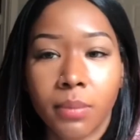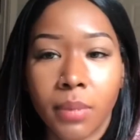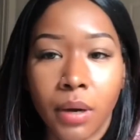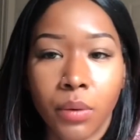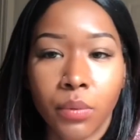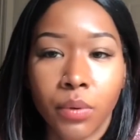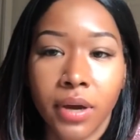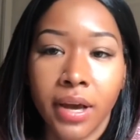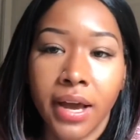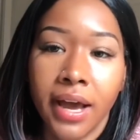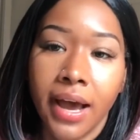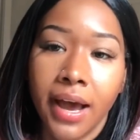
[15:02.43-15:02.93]
about
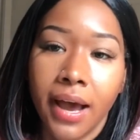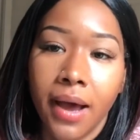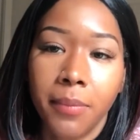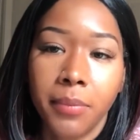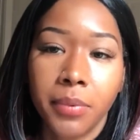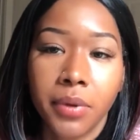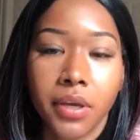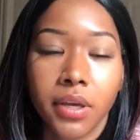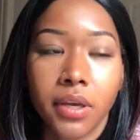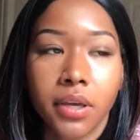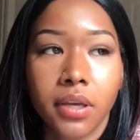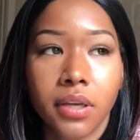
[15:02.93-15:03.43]
what
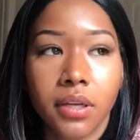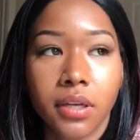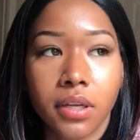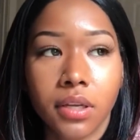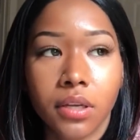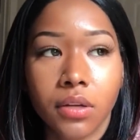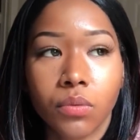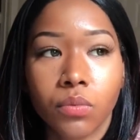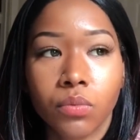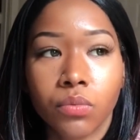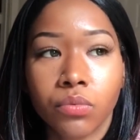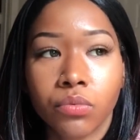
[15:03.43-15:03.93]
happened, and
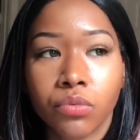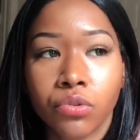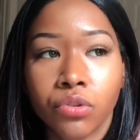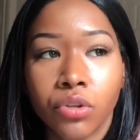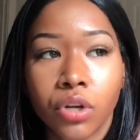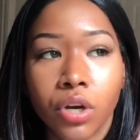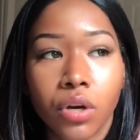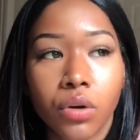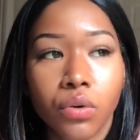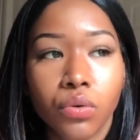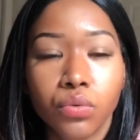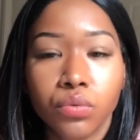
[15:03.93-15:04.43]
you
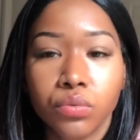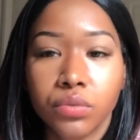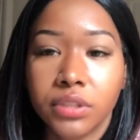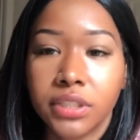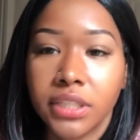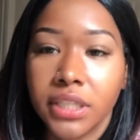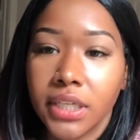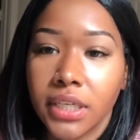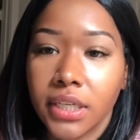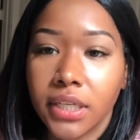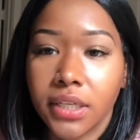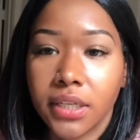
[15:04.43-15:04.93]
know, who
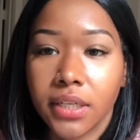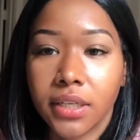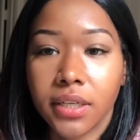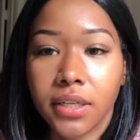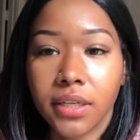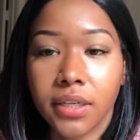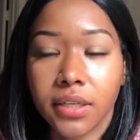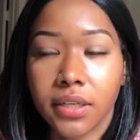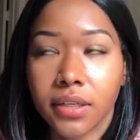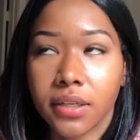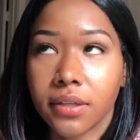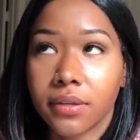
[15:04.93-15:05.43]
did
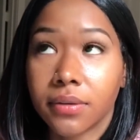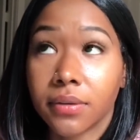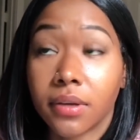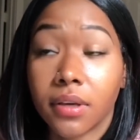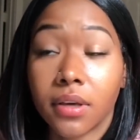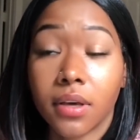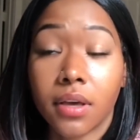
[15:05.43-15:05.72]
it, and